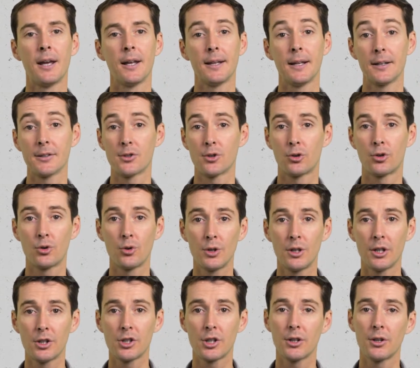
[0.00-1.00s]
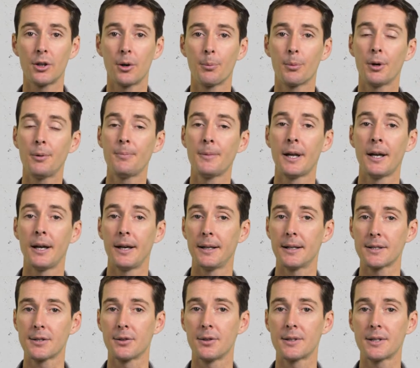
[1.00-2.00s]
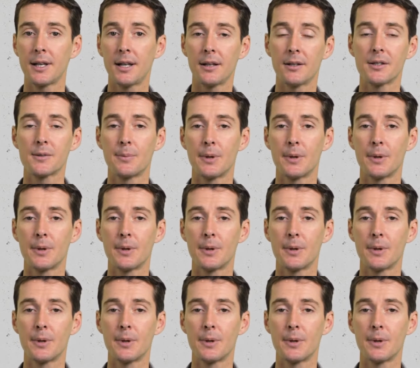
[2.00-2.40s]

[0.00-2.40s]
Now it's a 2-digit number, and it's going to tell us